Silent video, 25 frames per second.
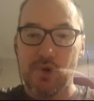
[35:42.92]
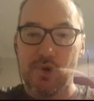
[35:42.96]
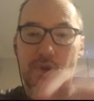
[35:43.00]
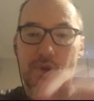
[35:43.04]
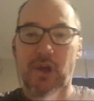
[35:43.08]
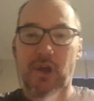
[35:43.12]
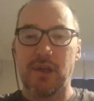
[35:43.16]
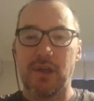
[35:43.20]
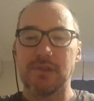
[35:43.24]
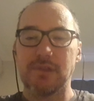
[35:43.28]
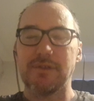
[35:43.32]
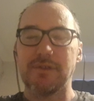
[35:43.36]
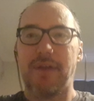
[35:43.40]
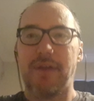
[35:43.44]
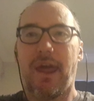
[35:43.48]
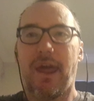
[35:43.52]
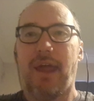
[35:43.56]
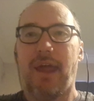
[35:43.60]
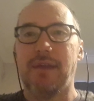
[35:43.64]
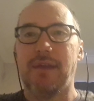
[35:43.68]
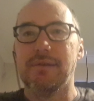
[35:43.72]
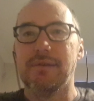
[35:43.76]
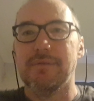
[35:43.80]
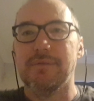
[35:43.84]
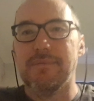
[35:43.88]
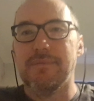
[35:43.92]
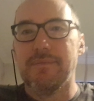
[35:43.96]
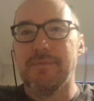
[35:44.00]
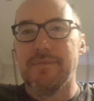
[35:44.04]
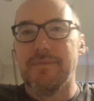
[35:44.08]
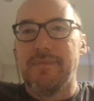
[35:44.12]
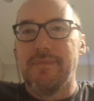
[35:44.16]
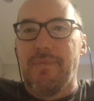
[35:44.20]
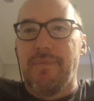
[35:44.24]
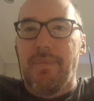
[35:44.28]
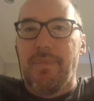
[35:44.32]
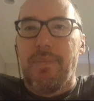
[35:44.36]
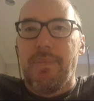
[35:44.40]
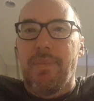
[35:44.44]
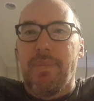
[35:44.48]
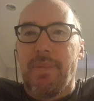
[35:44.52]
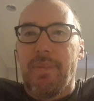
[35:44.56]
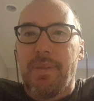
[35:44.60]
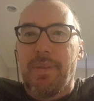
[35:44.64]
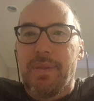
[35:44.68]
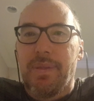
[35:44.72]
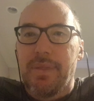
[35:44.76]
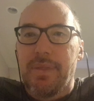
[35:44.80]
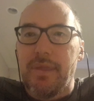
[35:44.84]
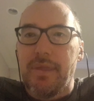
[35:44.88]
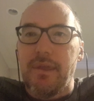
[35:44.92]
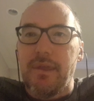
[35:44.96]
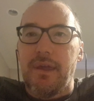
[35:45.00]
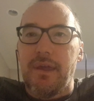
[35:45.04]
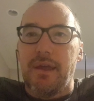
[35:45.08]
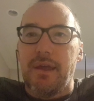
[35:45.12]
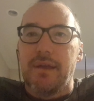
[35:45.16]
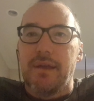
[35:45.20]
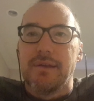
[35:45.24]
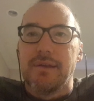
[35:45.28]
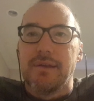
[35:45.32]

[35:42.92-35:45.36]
"You're going to that." Yeah.